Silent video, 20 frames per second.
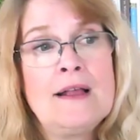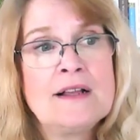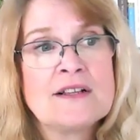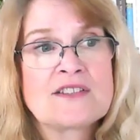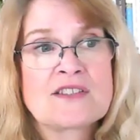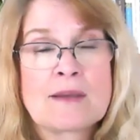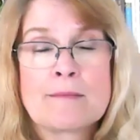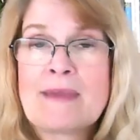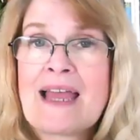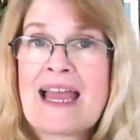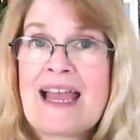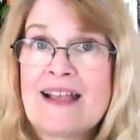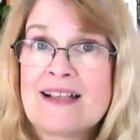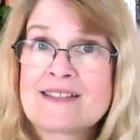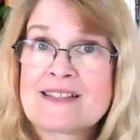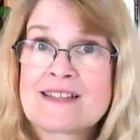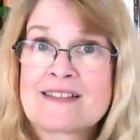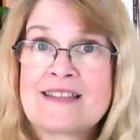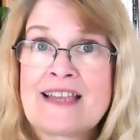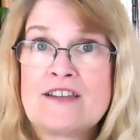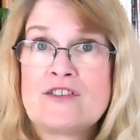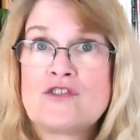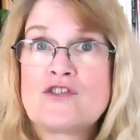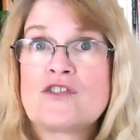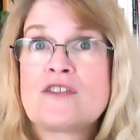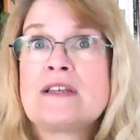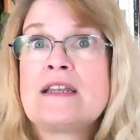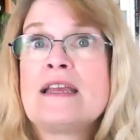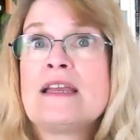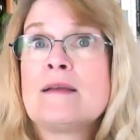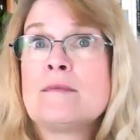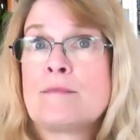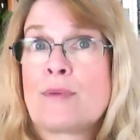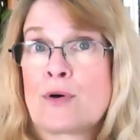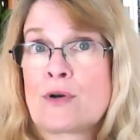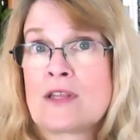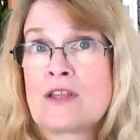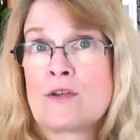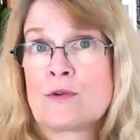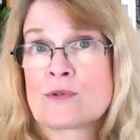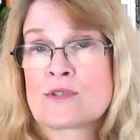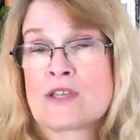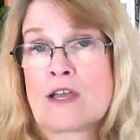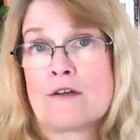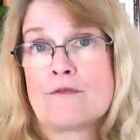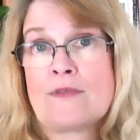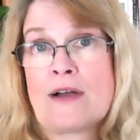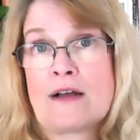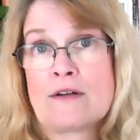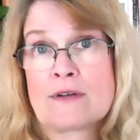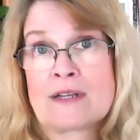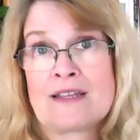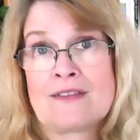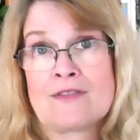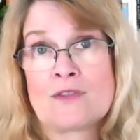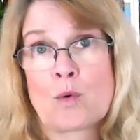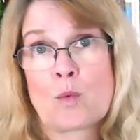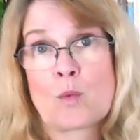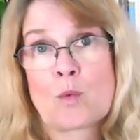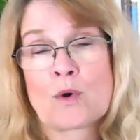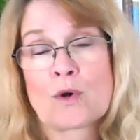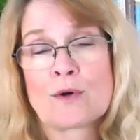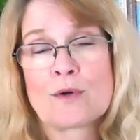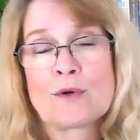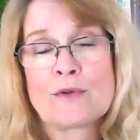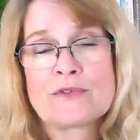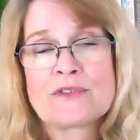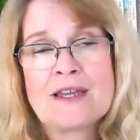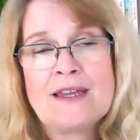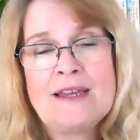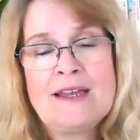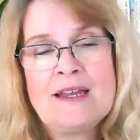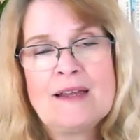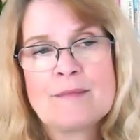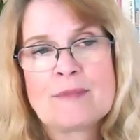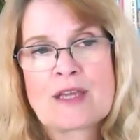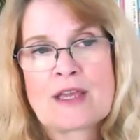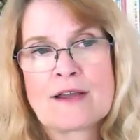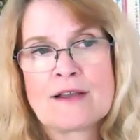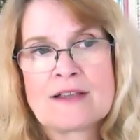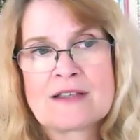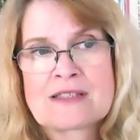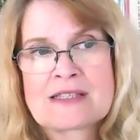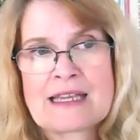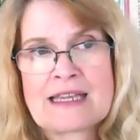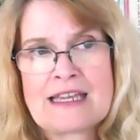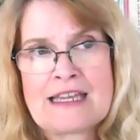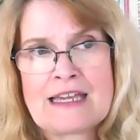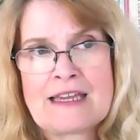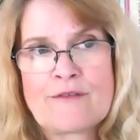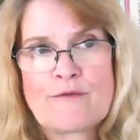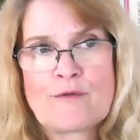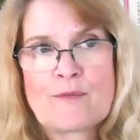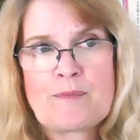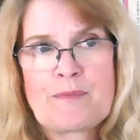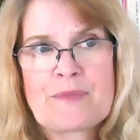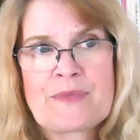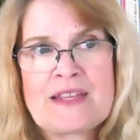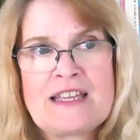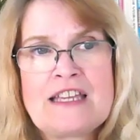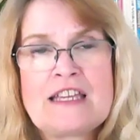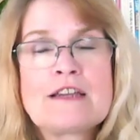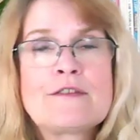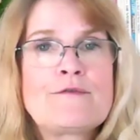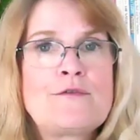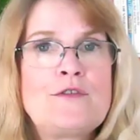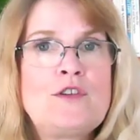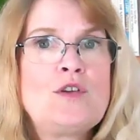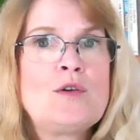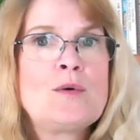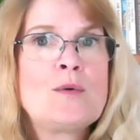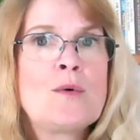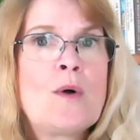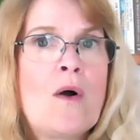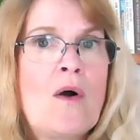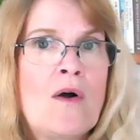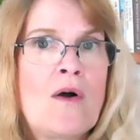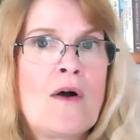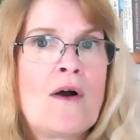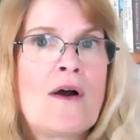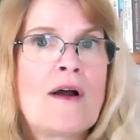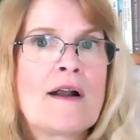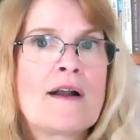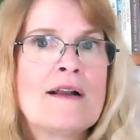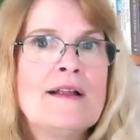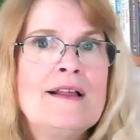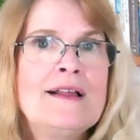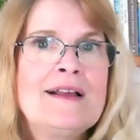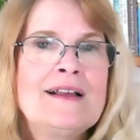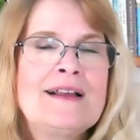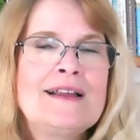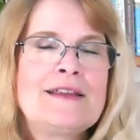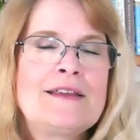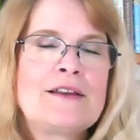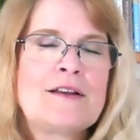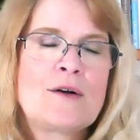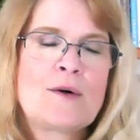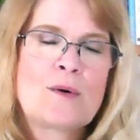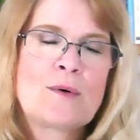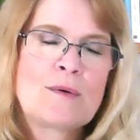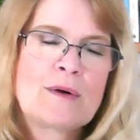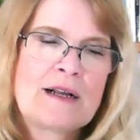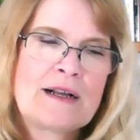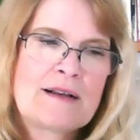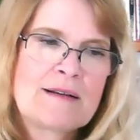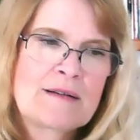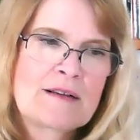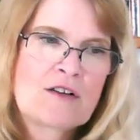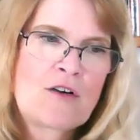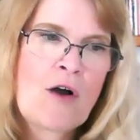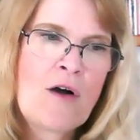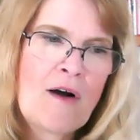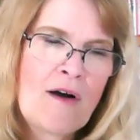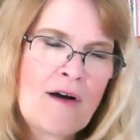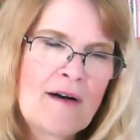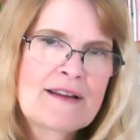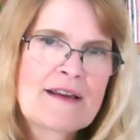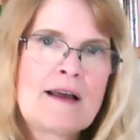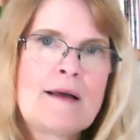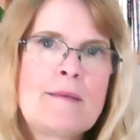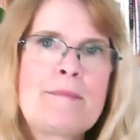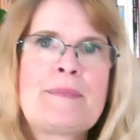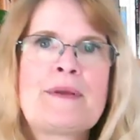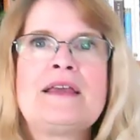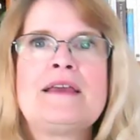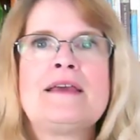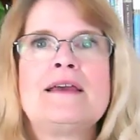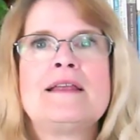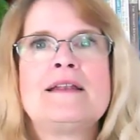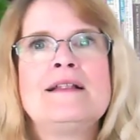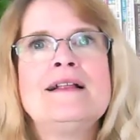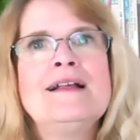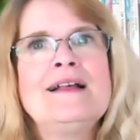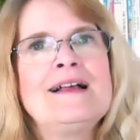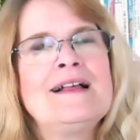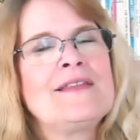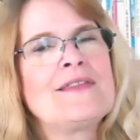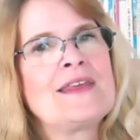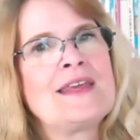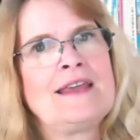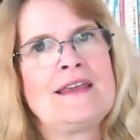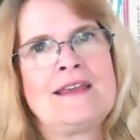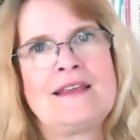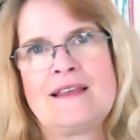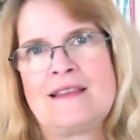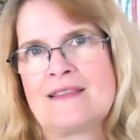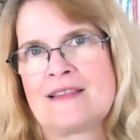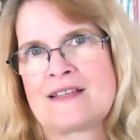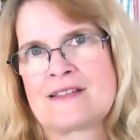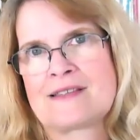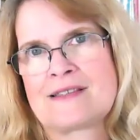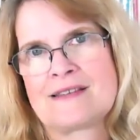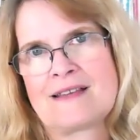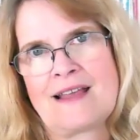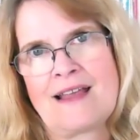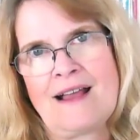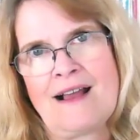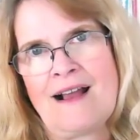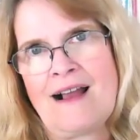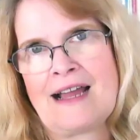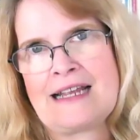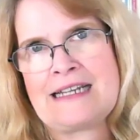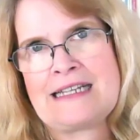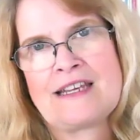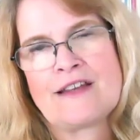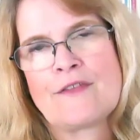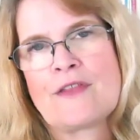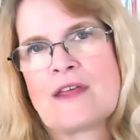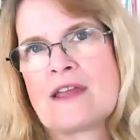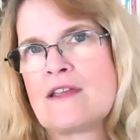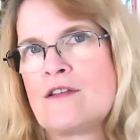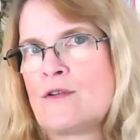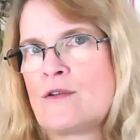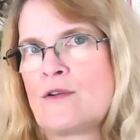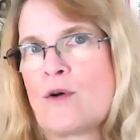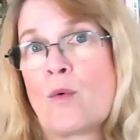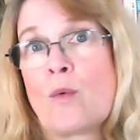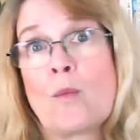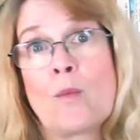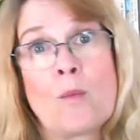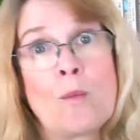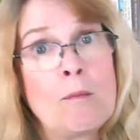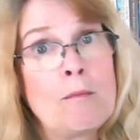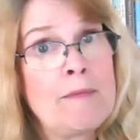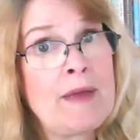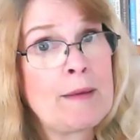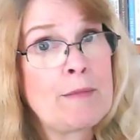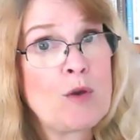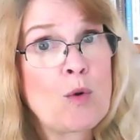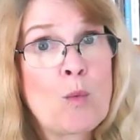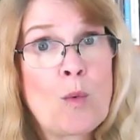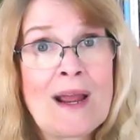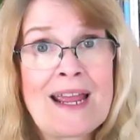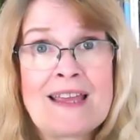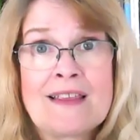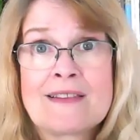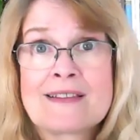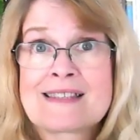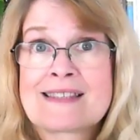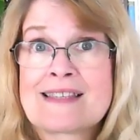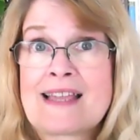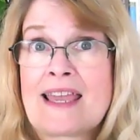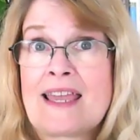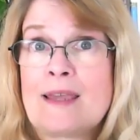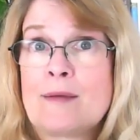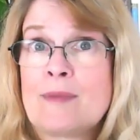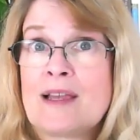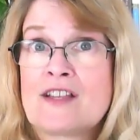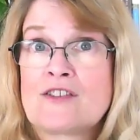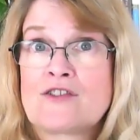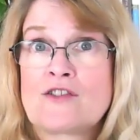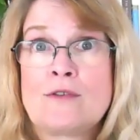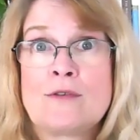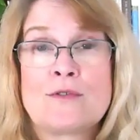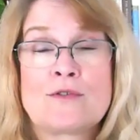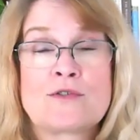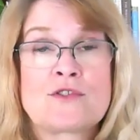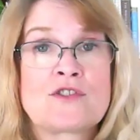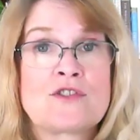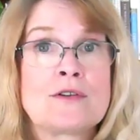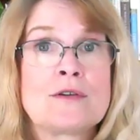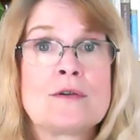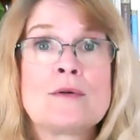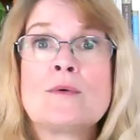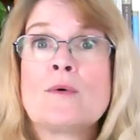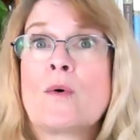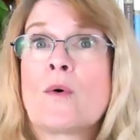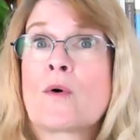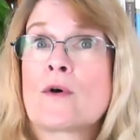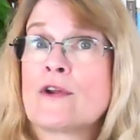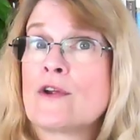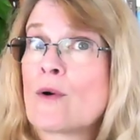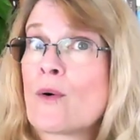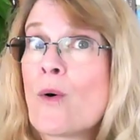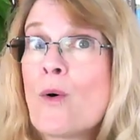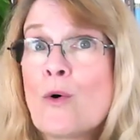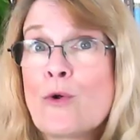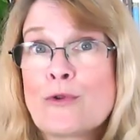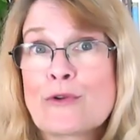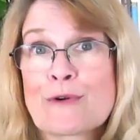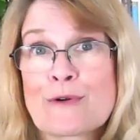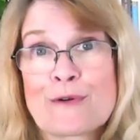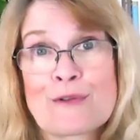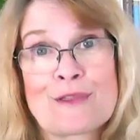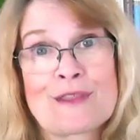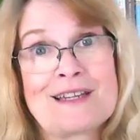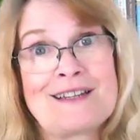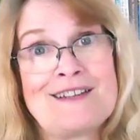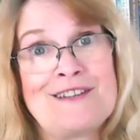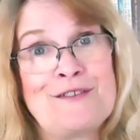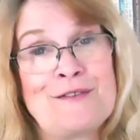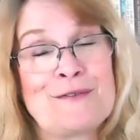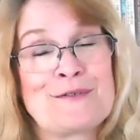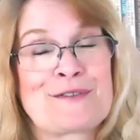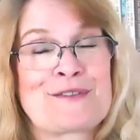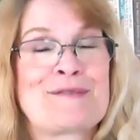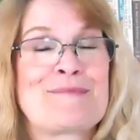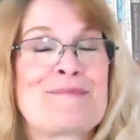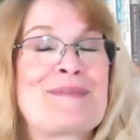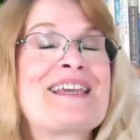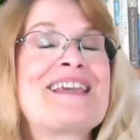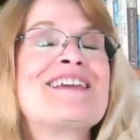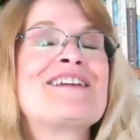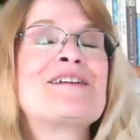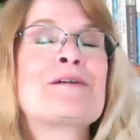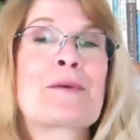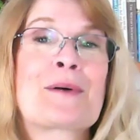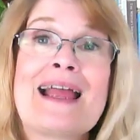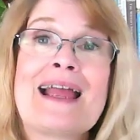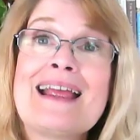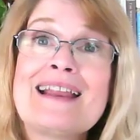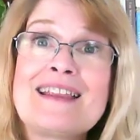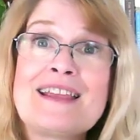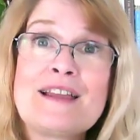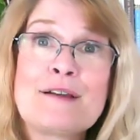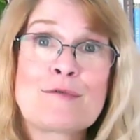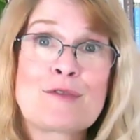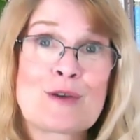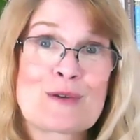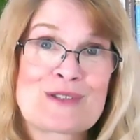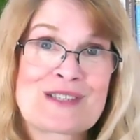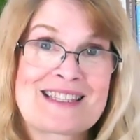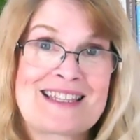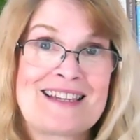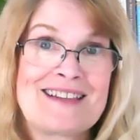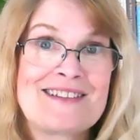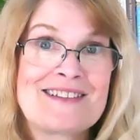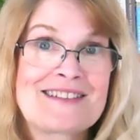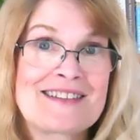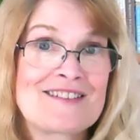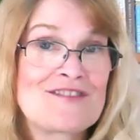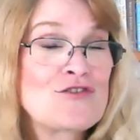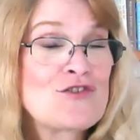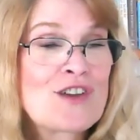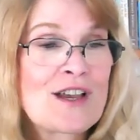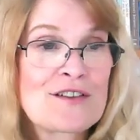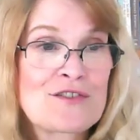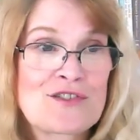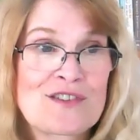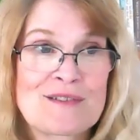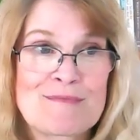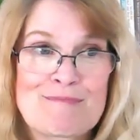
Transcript: some hesitation in putting yourself out in the world. Because if you are, you know, caught up in this idea that you don't maybe weigh the same as you used to, or you're older than you used to be, or any of those things that just